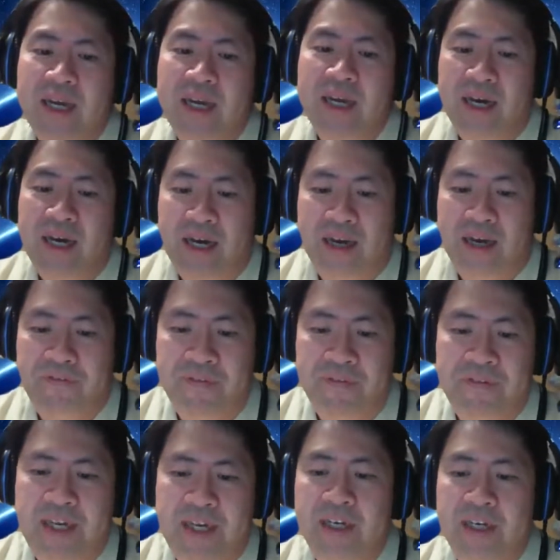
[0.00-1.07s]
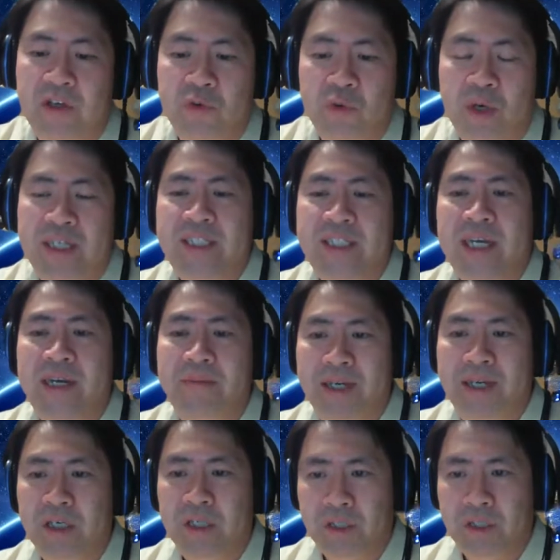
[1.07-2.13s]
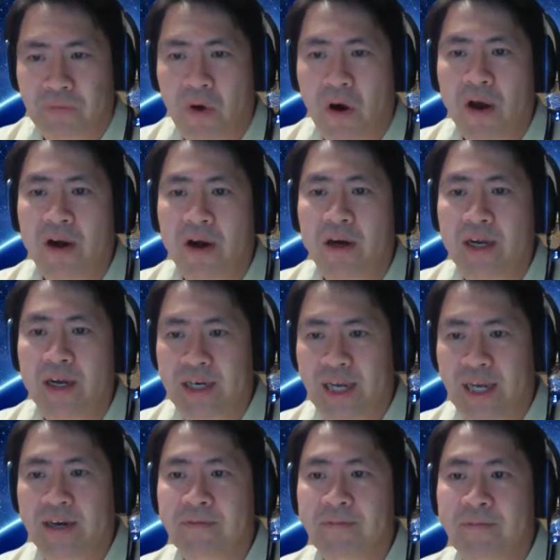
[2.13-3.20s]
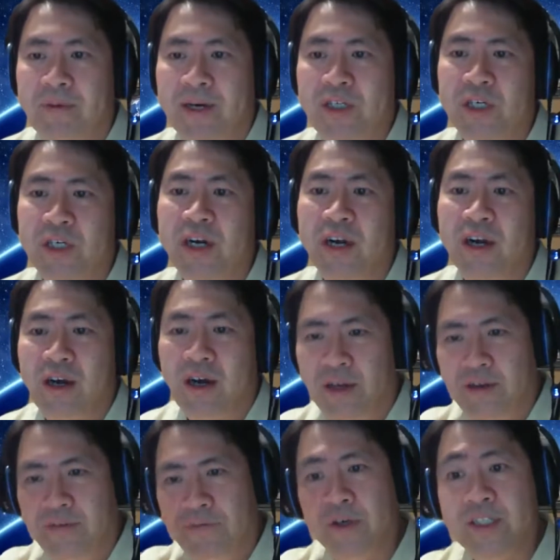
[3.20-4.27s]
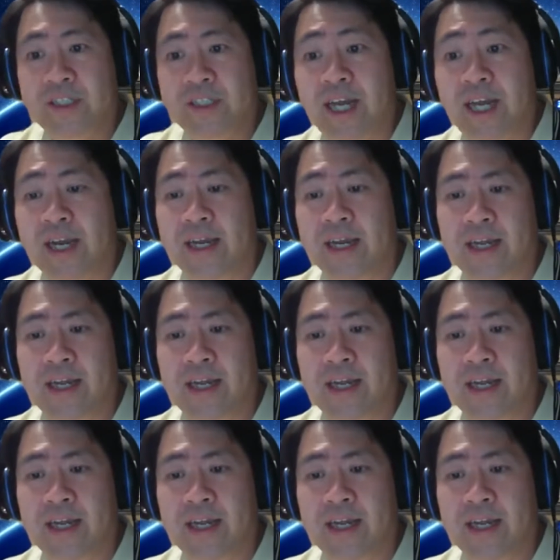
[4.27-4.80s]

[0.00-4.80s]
15 to 20 centimeters of water, negative pressure on the first day.